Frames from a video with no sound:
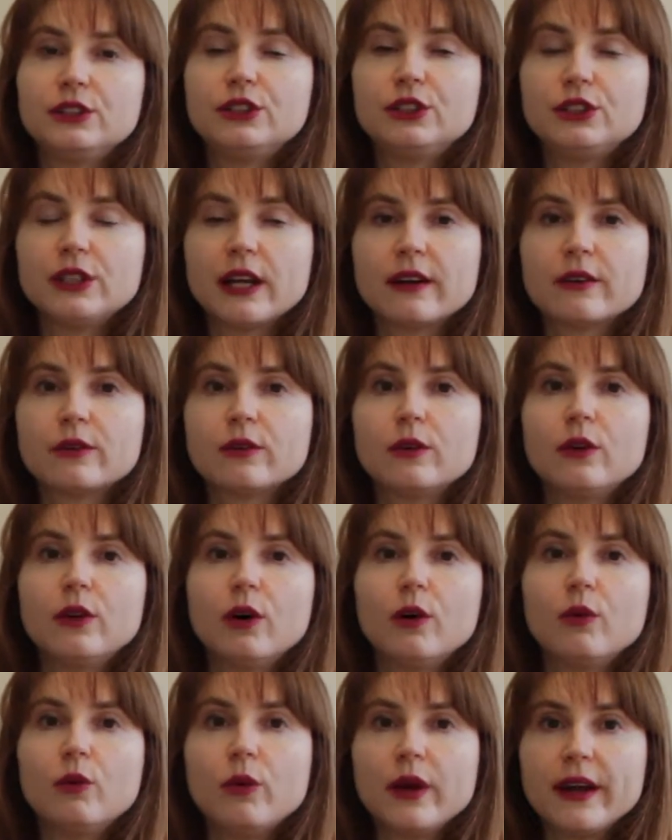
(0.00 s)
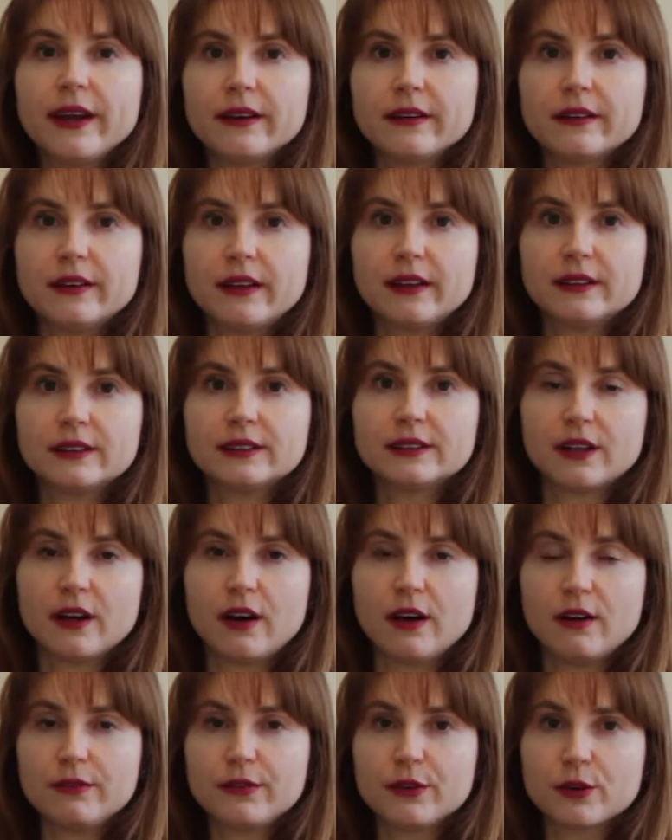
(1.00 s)
general awareness
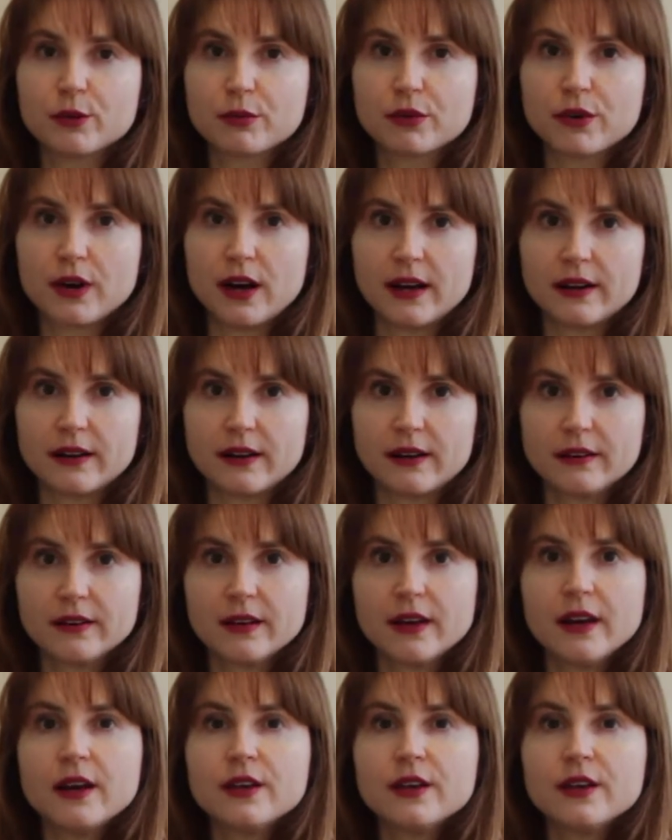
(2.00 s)
of your product.